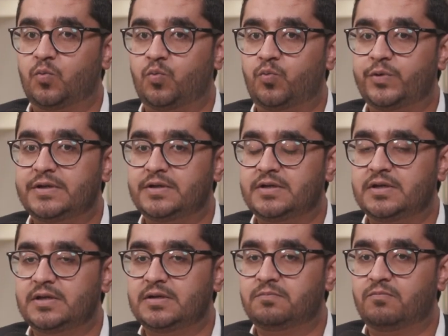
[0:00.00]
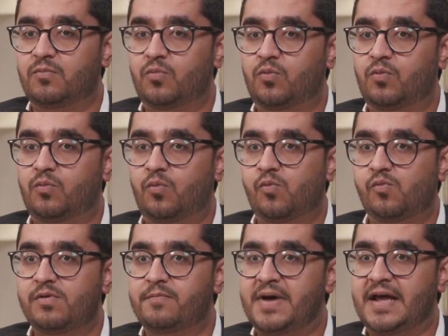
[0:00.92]
we're
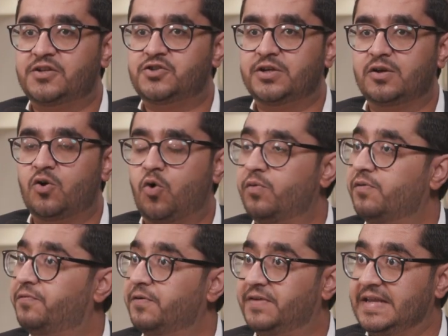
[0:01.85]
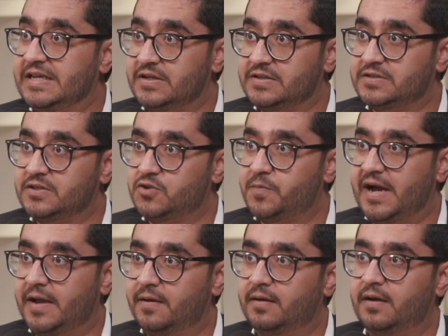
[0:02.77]
managing over 50 units in Dubai.